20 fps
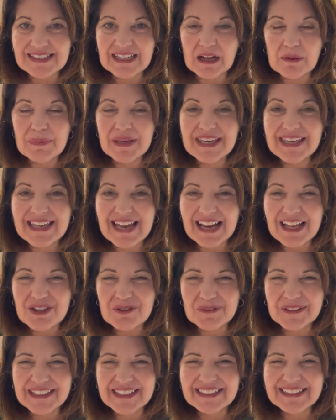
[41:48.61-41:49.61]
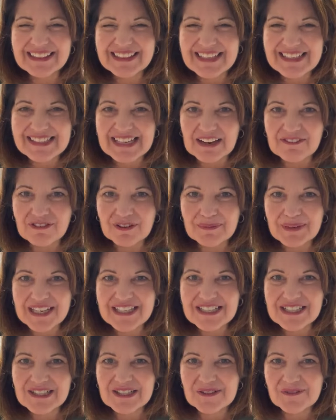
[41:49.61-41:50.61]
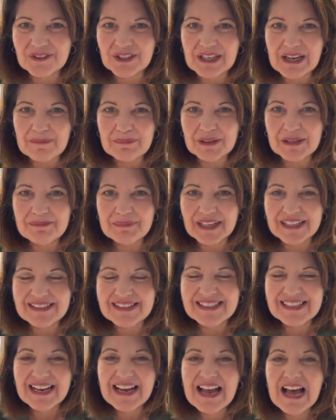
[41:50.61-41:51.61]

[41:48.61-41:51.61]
I'll be gathering these affirmations for a couple of months.